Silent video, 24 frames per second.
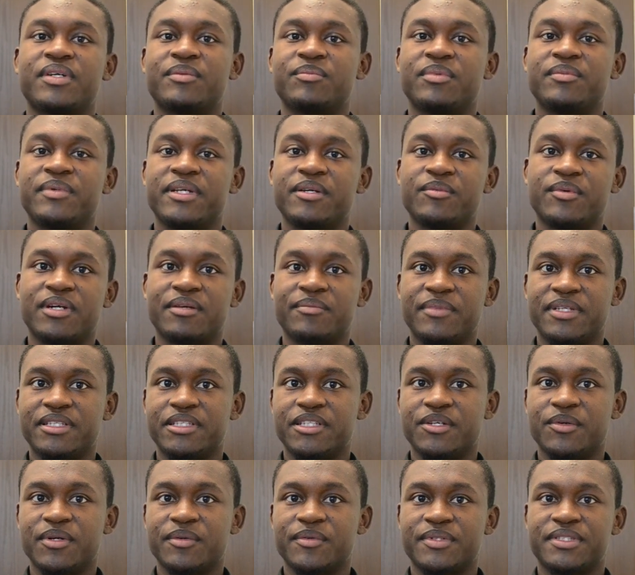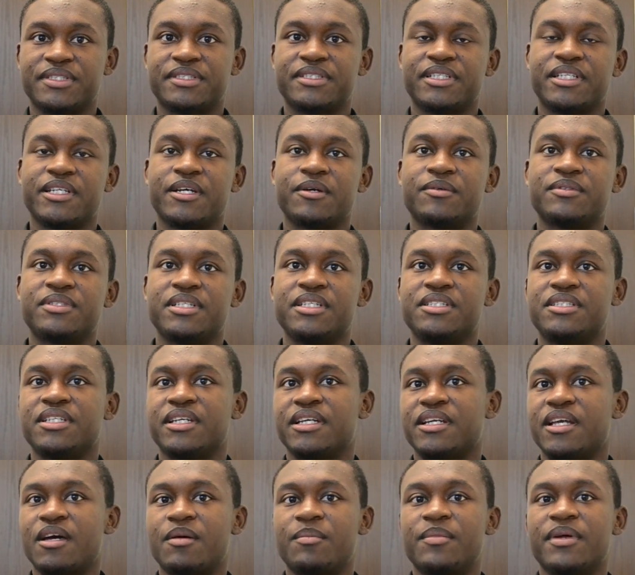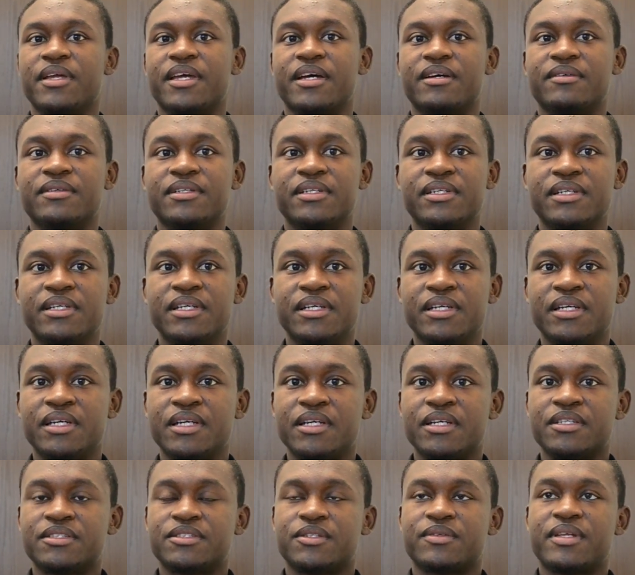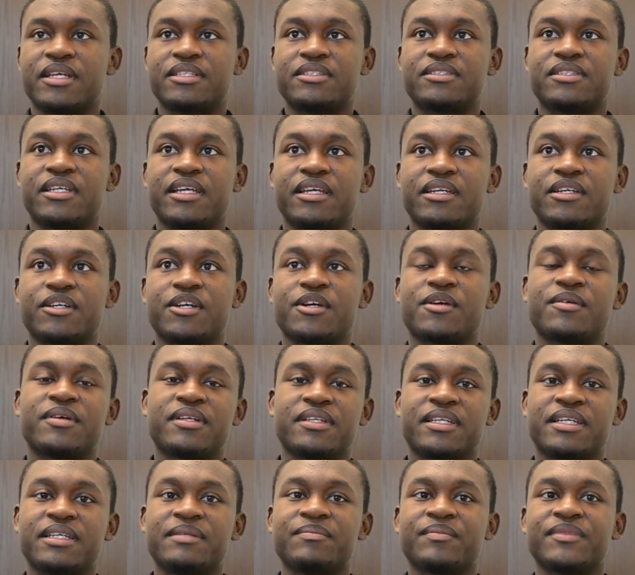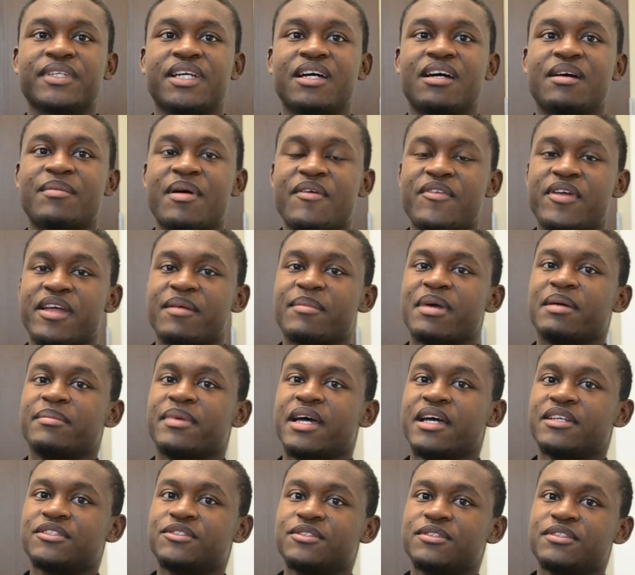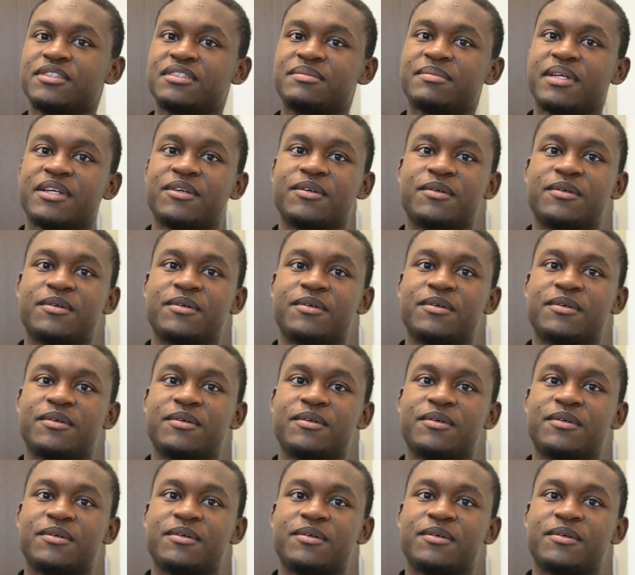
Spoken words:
doing what I've been doing, which is, teaching and helping out. So that's like currently, after I get my master's, my